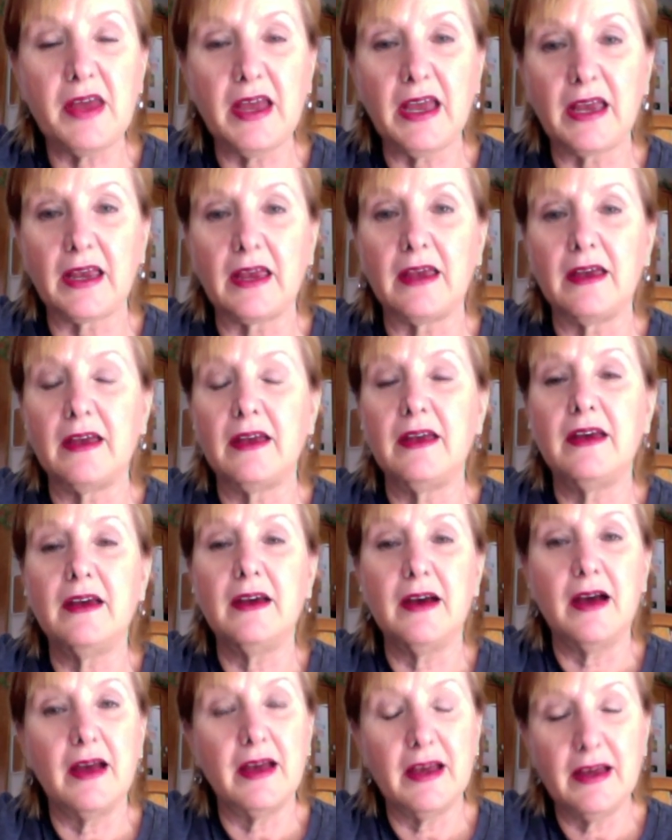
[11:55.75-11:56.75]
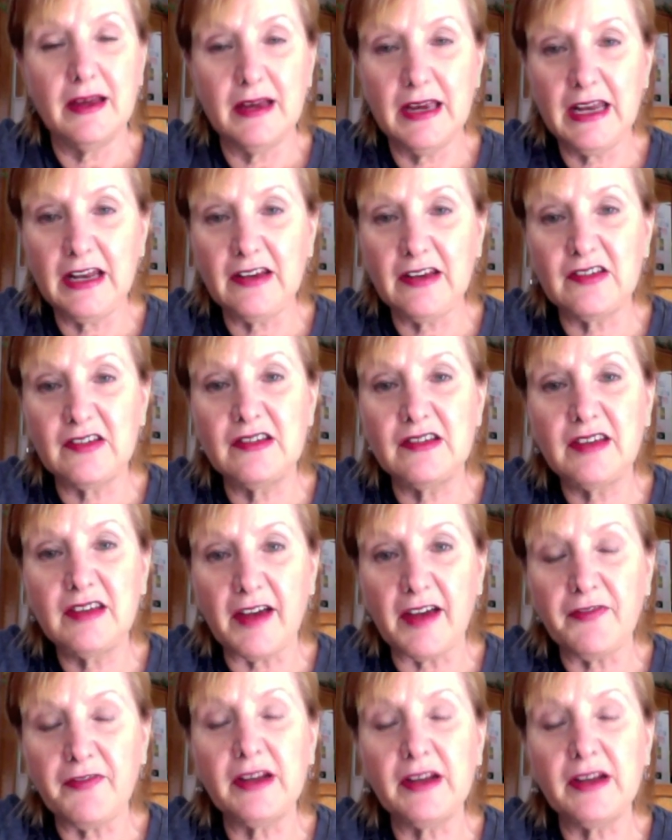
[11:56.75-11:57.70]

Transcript: be trained and learn what to do.